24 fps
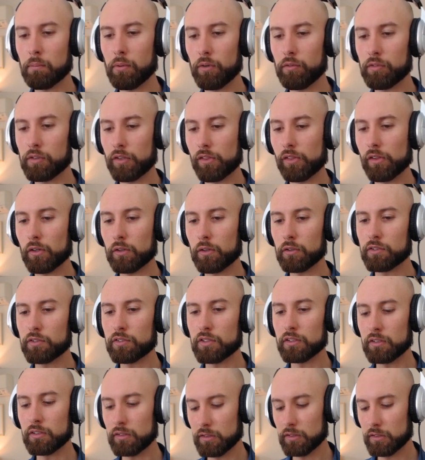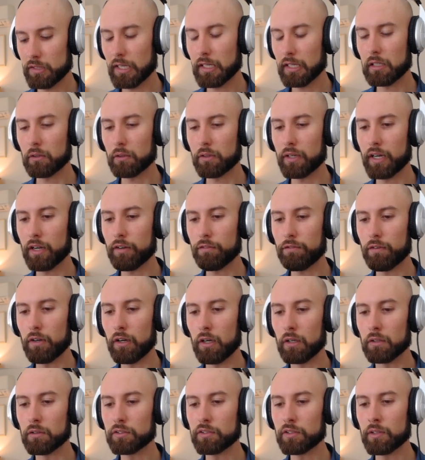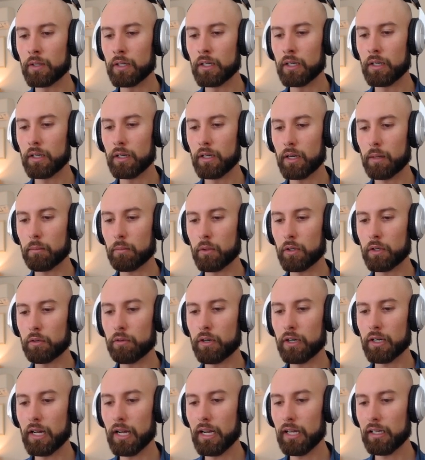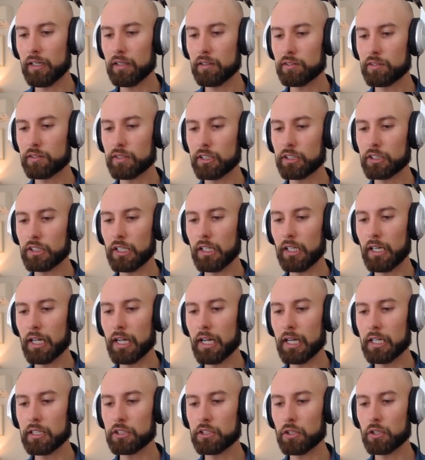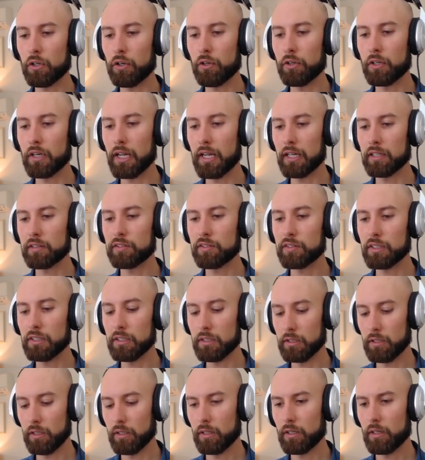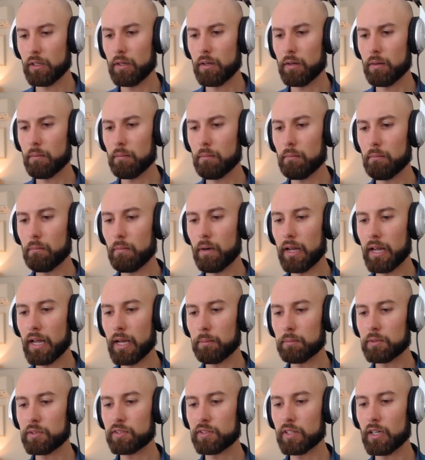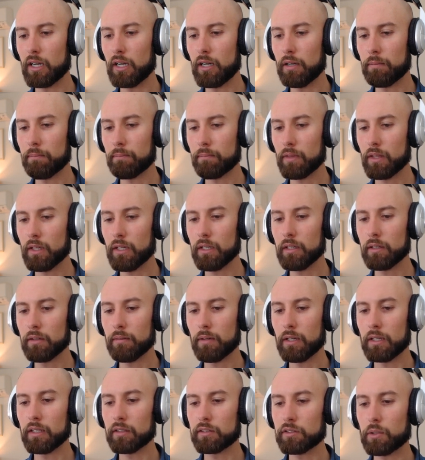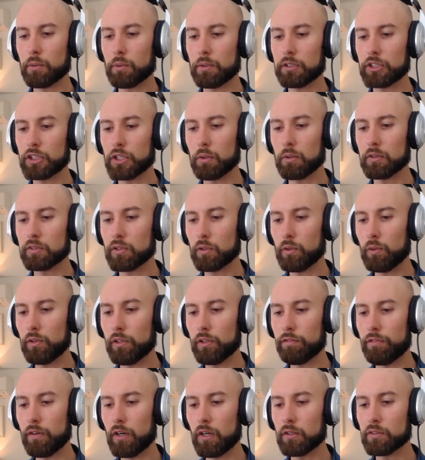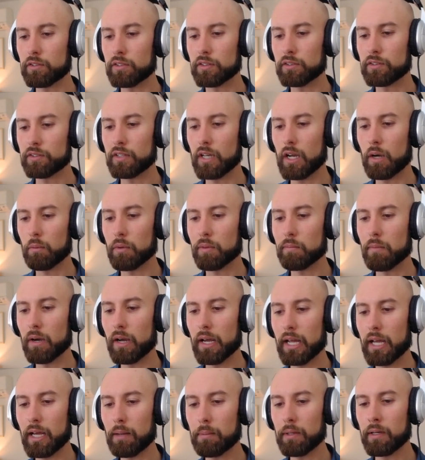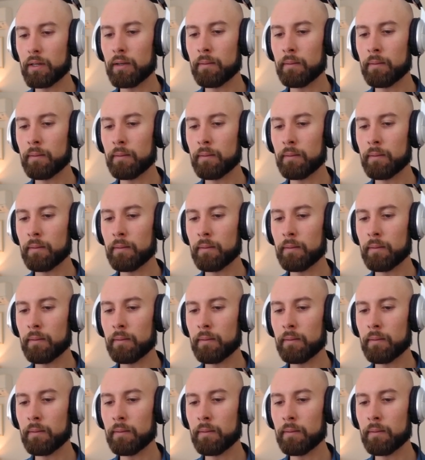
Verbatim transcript: over to the host and take a look at our files. I'm going to run ls-lah on etc myapp star here, and that's going to show us all the files that start with myapp.